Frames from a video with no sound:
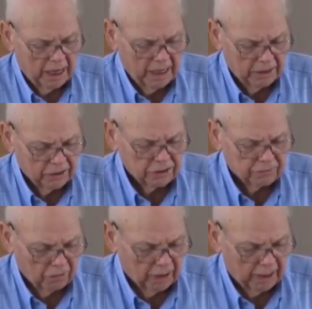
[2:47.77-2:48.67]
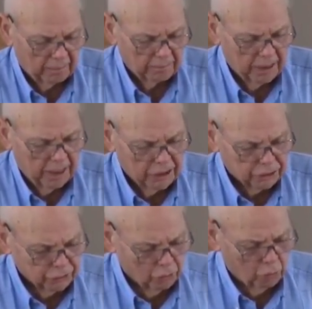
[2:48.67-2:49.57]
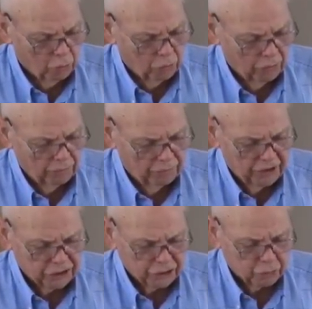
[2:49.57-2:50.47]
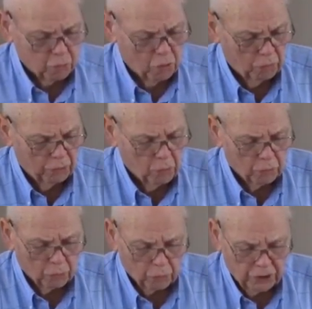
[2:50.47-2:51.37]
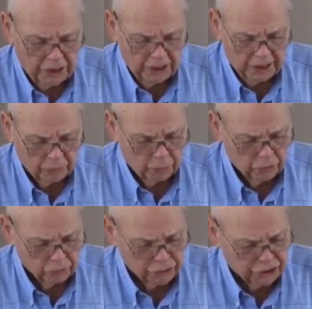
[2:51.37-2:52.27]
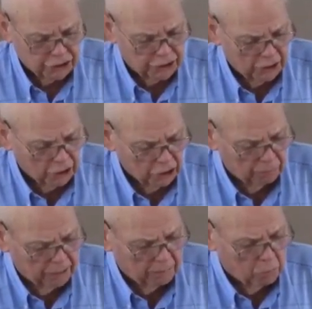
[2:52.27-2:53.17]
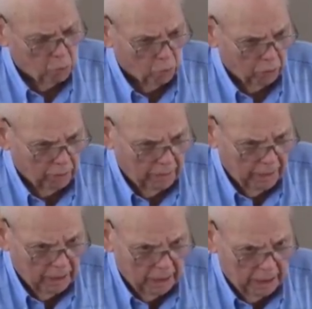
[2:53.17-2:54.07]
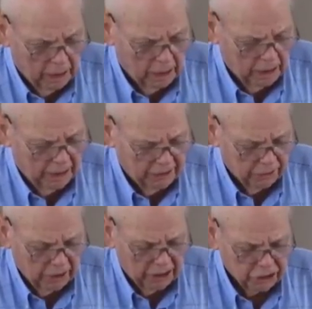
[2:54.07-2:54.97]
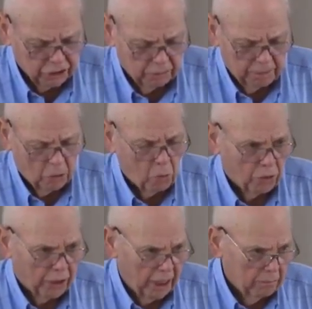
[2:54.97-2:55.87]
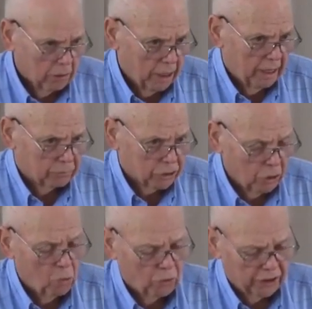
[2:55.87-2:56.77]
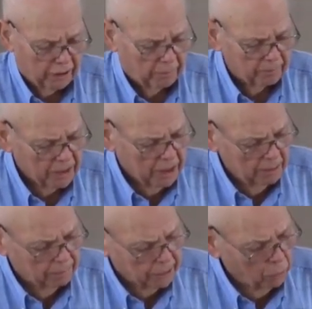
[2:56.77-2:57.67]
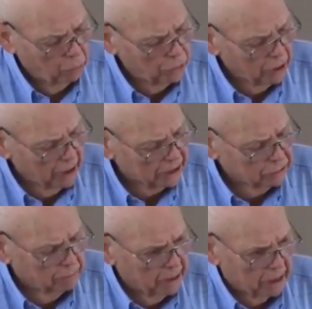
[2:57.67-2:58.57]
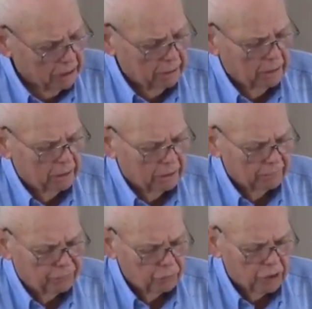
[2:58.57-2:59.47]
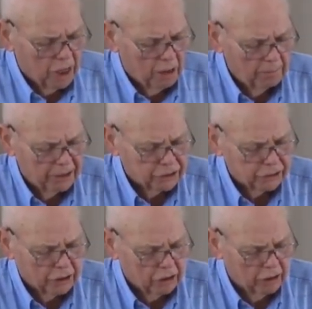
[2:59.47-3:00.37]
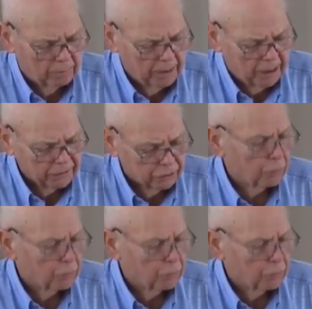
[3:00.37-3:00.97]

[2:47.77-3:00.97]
in this flame. So this is what we want to read, and we'll study a little bit more uh, in the lesson about what Abraham told him. But I would like to make uh, a few comments there about the